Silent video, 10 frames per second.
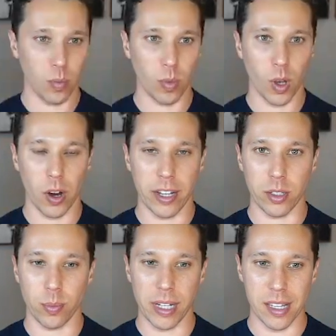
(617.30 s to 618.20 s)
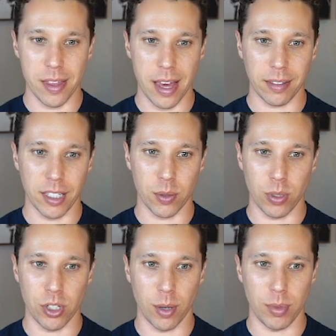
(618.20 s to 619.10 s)
All right, so based on that list, we
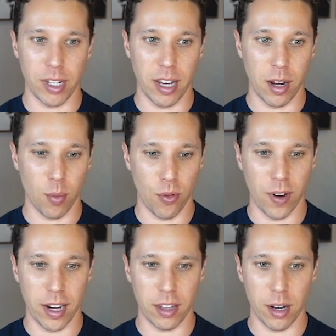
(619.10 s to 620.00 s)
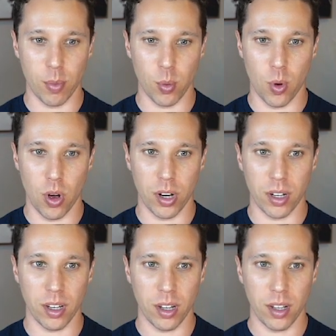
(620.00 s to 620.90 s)
jumped in and we're finding the number
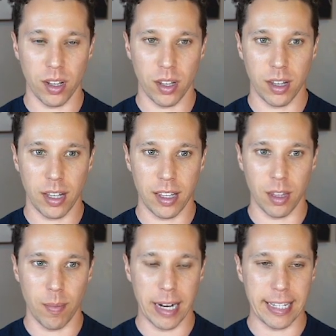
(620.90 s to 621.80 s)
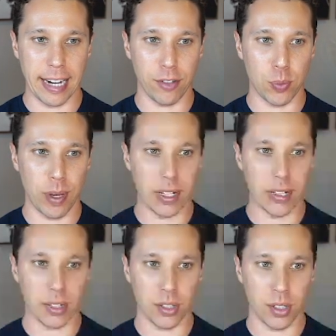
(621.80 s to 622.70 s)
one in the meditative
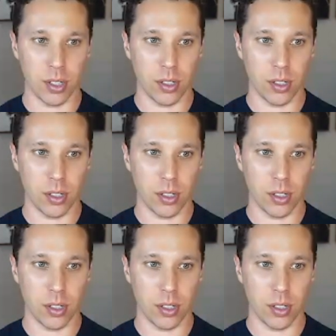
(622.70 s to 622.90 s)
space.